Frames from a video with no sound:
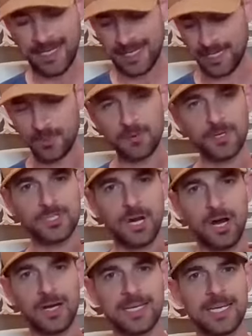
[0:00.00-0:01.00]
And we were
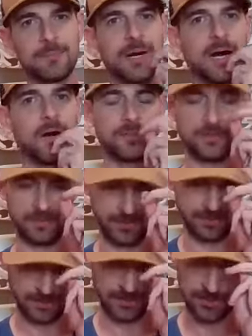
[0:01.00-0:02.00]
talking about
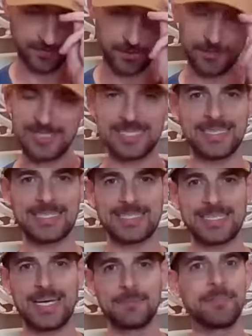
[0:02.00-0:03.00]
you know, you've heard me say this
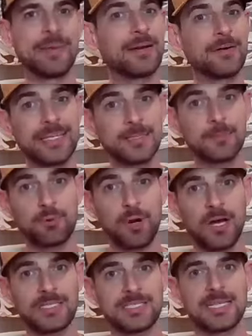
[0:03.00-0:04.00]
again, marrying the
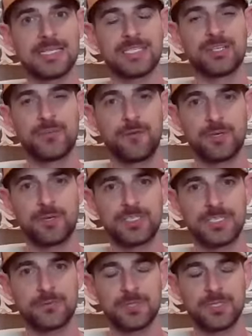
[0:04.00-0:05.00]
process and
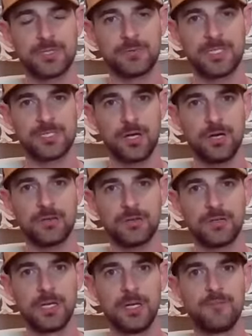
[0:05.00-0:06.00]
divorcing re- the result,
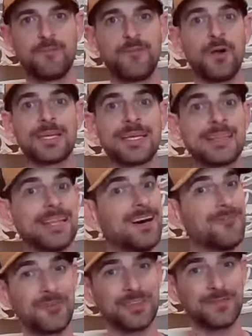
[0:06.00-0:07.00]
falling in
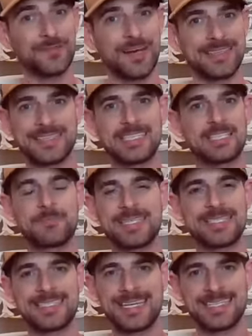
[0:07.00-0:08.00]
love with the fact that this
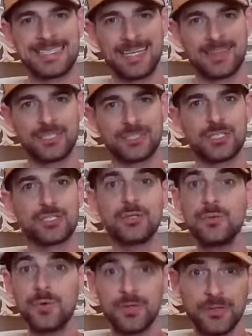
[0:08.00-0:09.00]
business has nothing to
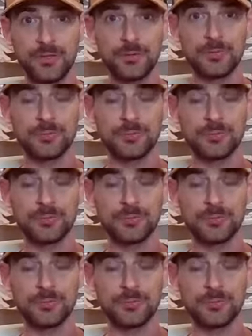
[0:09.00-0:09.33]
do with you.